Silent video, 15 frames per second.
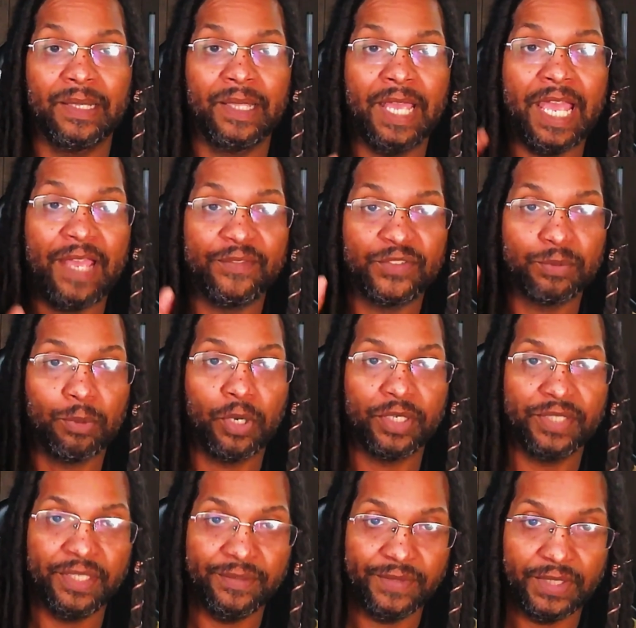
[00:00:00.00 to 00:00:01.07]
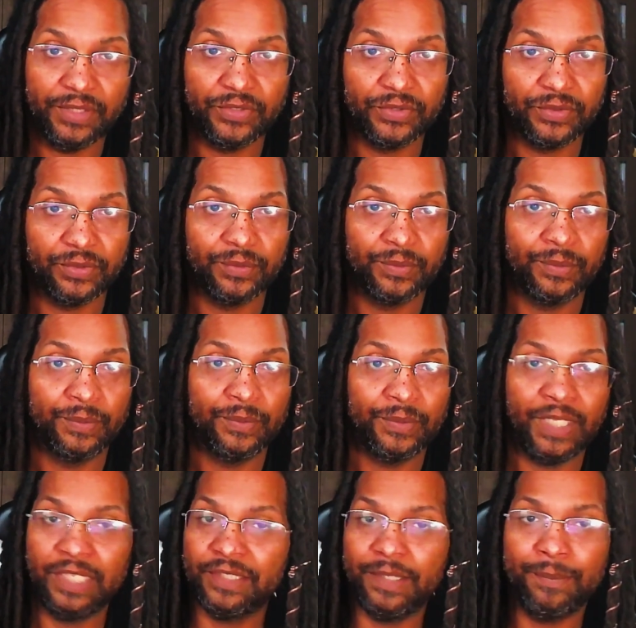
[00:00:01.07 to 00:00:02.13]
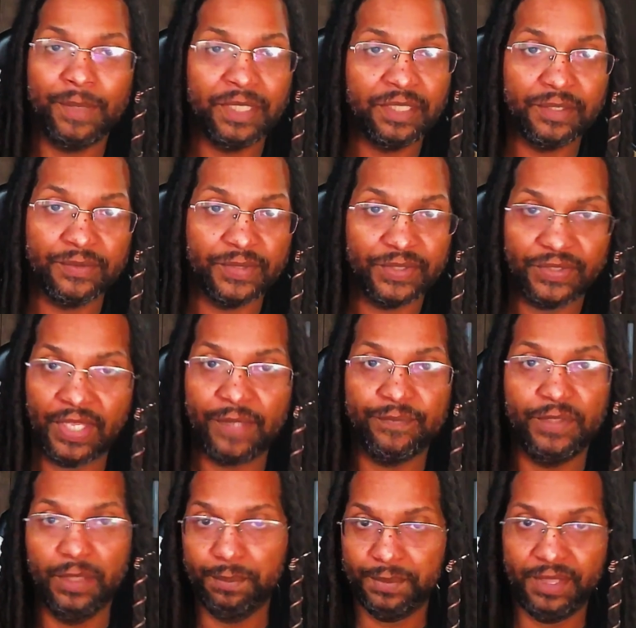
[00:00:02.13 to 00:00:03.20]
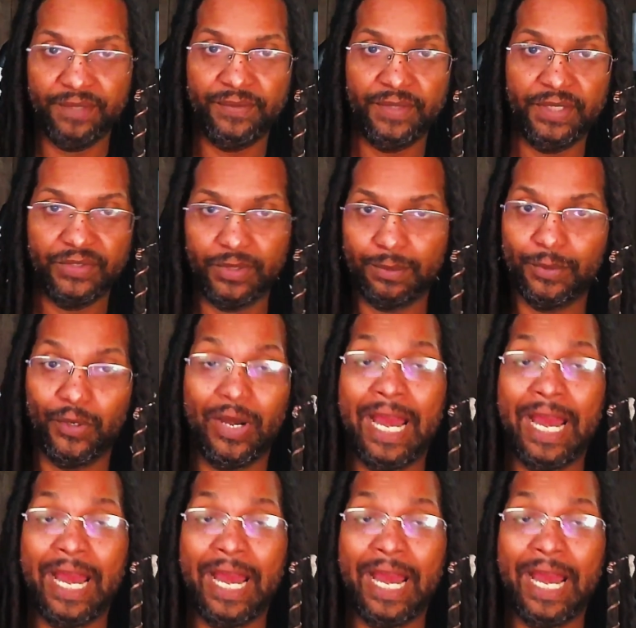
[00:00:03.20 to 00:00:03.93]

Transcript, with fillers: have smart TVs. Not that many of us have dumb TVs anymore.